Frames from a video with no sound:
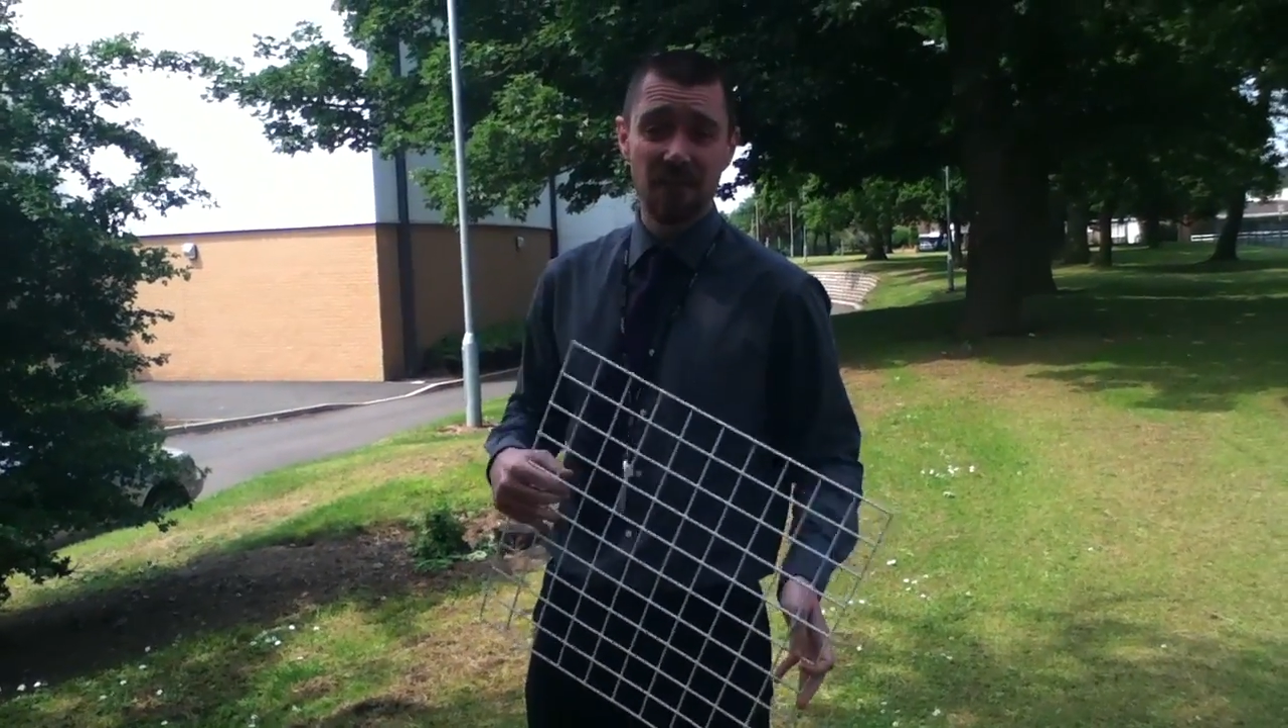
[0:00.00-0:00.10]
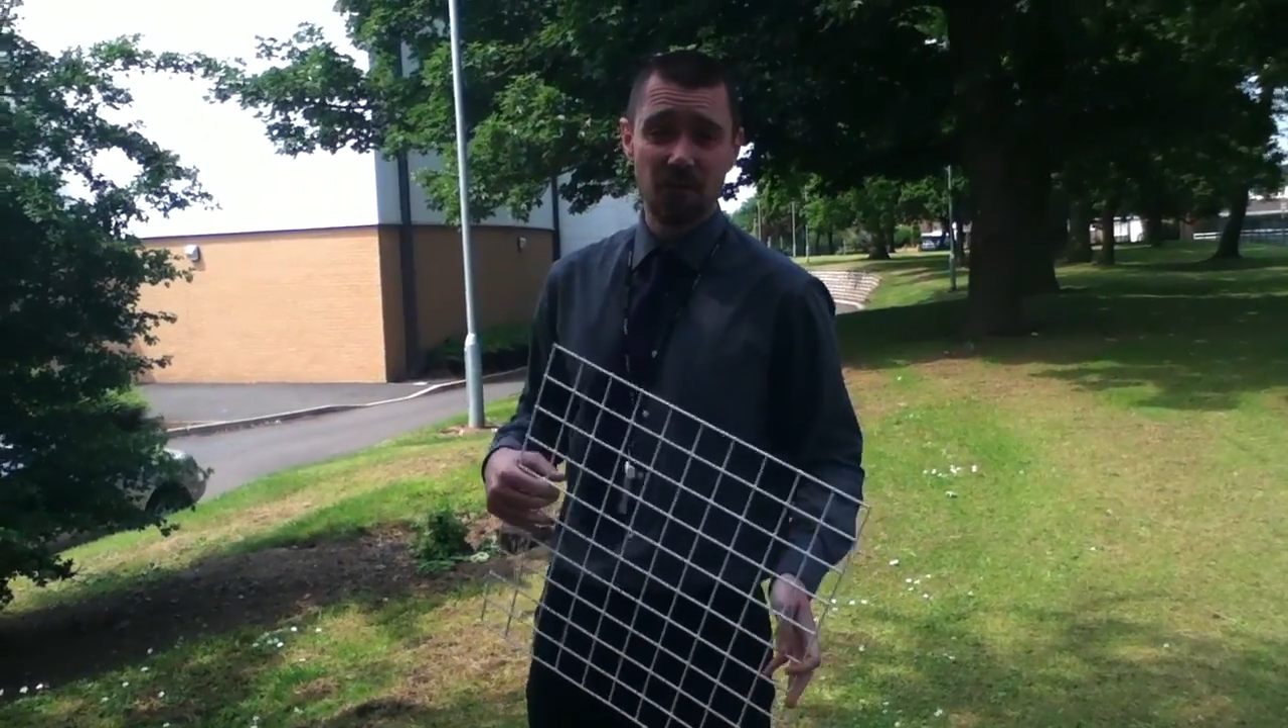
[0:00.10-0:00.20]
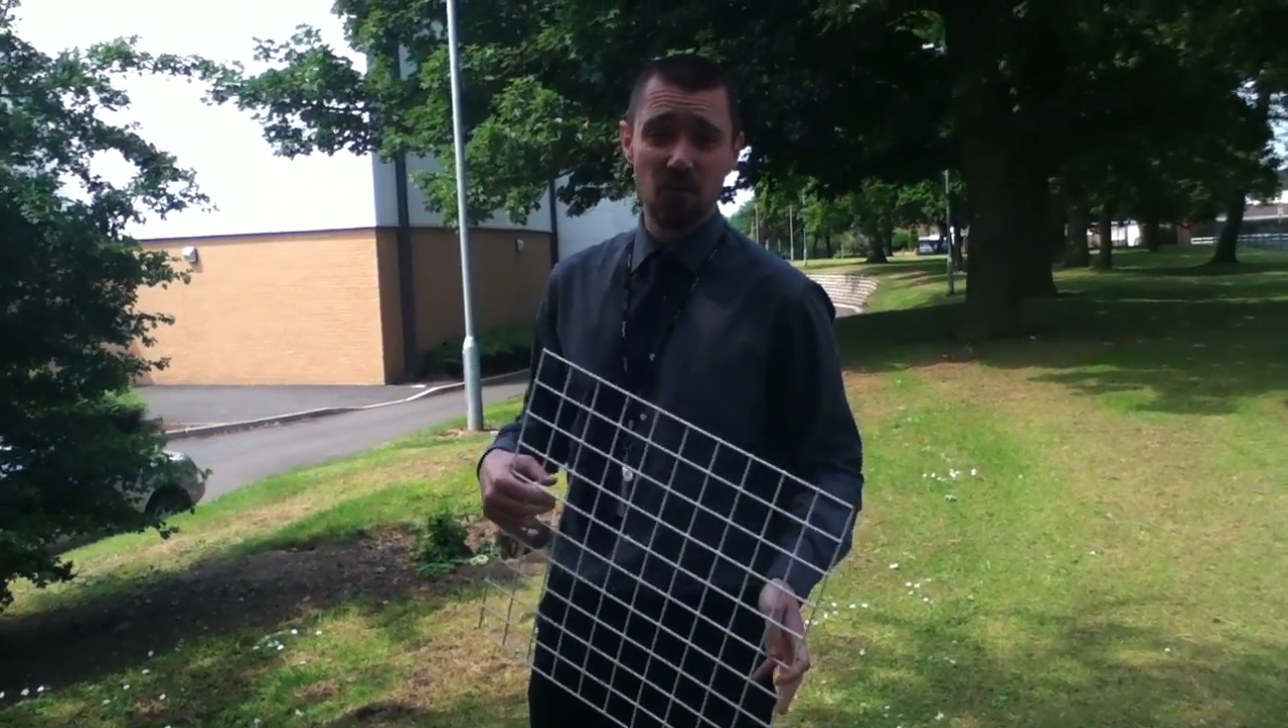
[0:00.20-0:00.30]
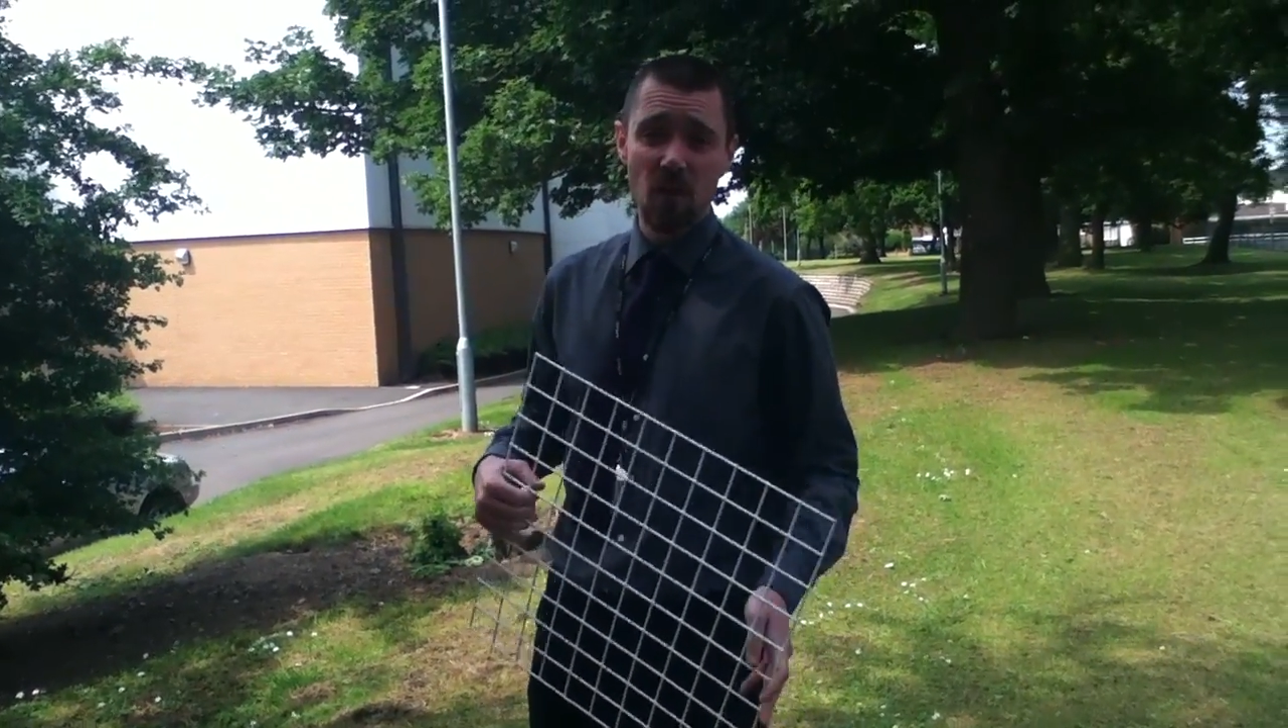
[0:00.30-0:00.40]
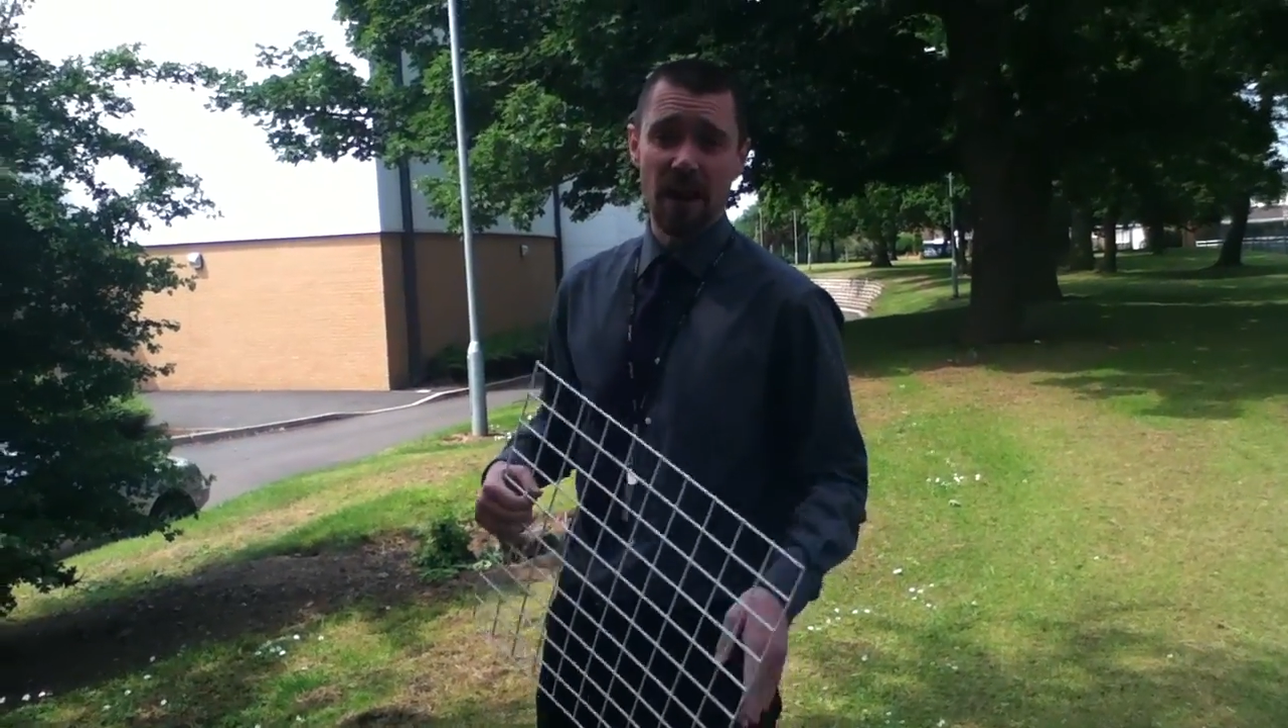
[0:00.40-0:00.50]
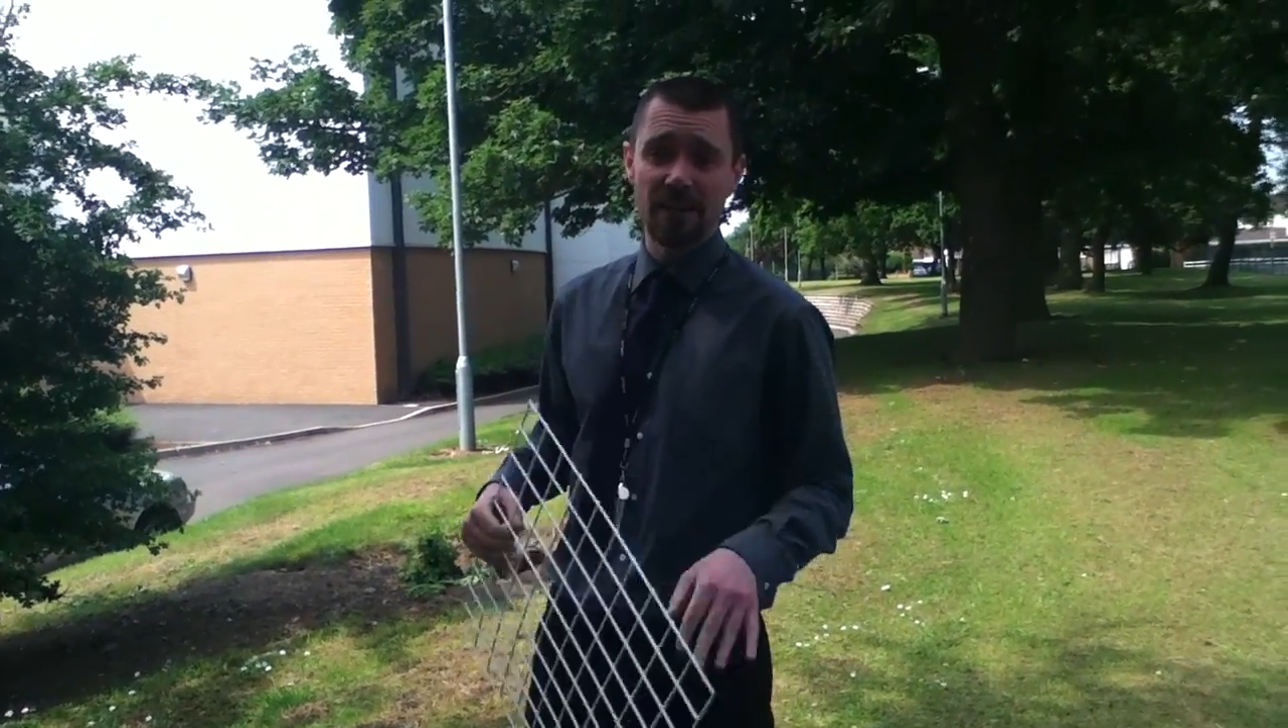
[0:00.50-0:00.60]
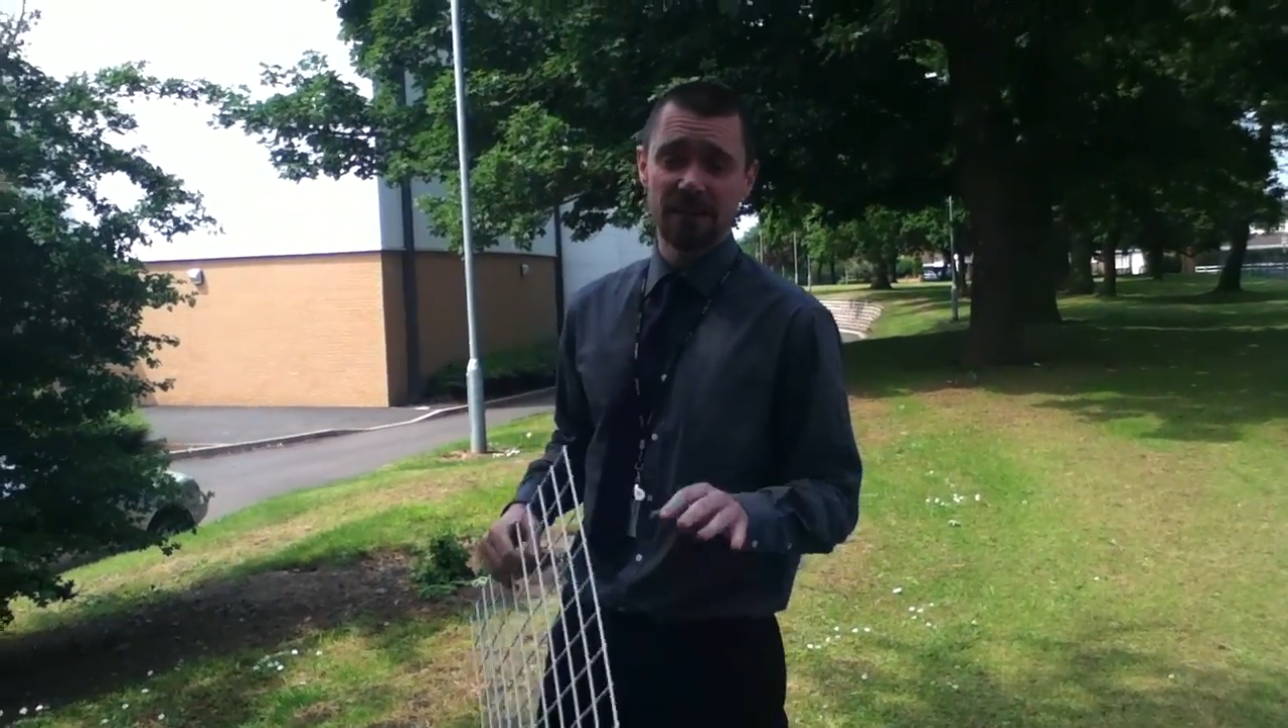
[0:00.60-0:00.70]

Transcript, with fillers: a different way.